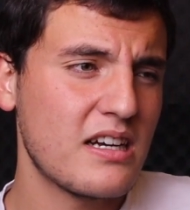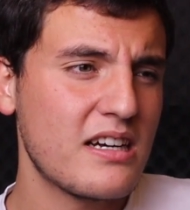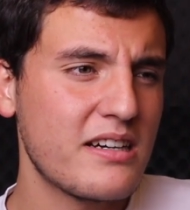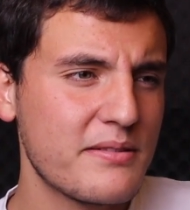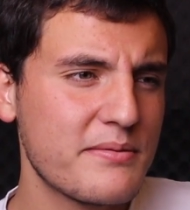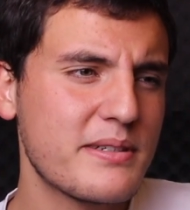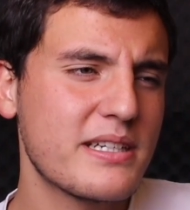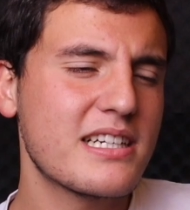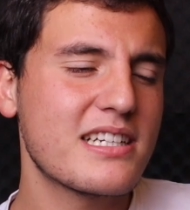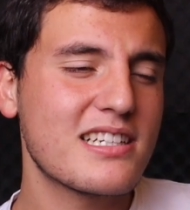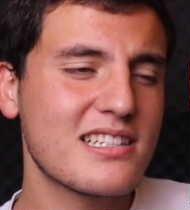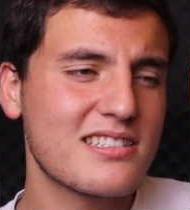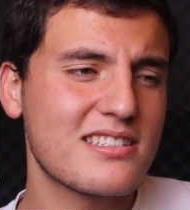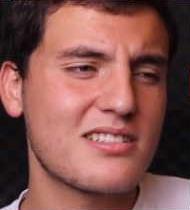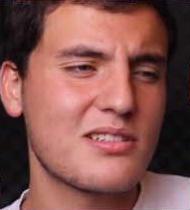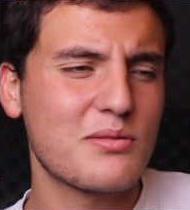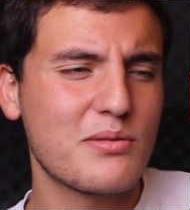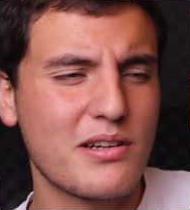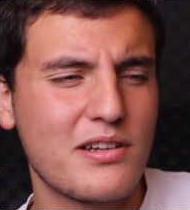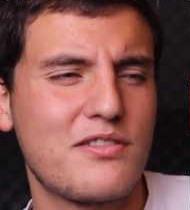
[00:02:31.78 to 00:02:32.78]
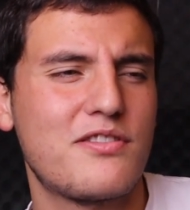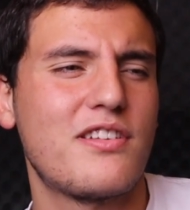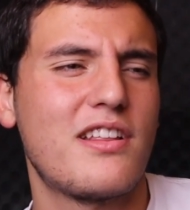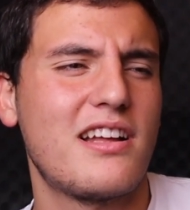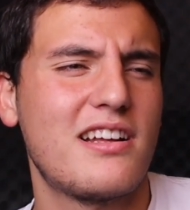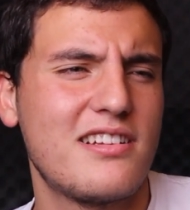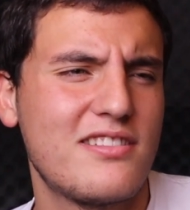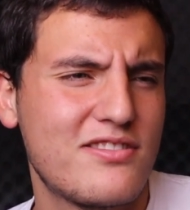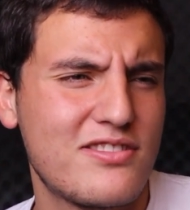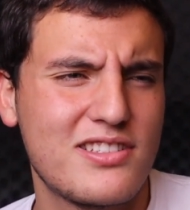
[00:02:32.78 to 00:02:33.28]
I guess they're waiting for
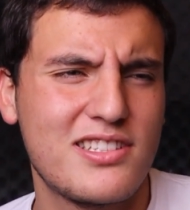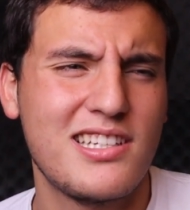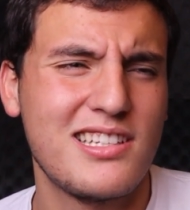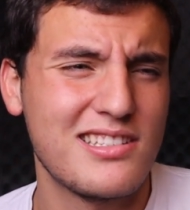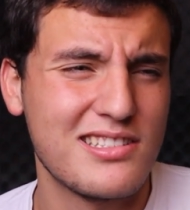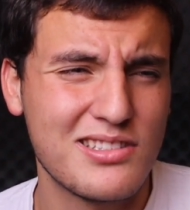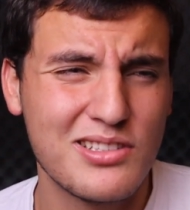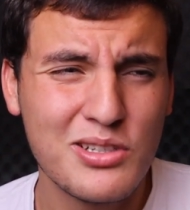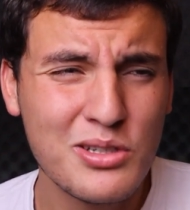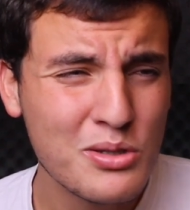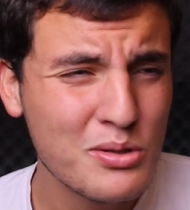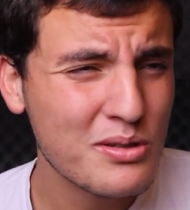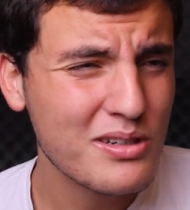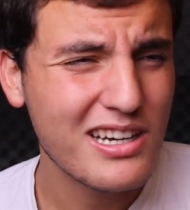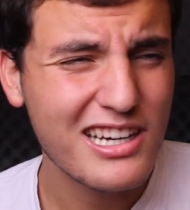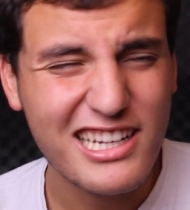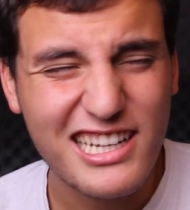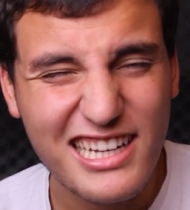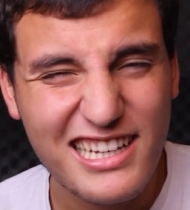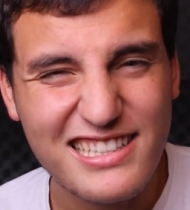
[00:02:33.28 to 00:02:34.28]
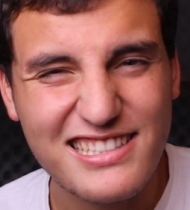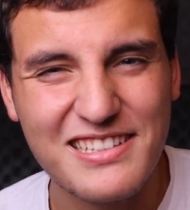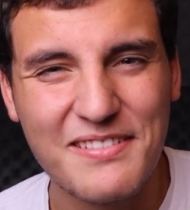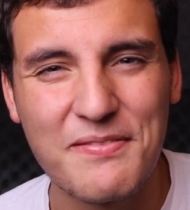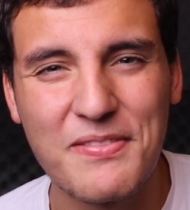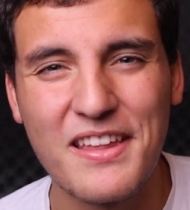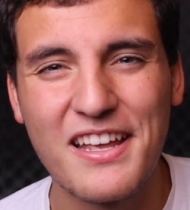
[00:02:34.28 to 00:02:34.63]
that for season 2, I guess.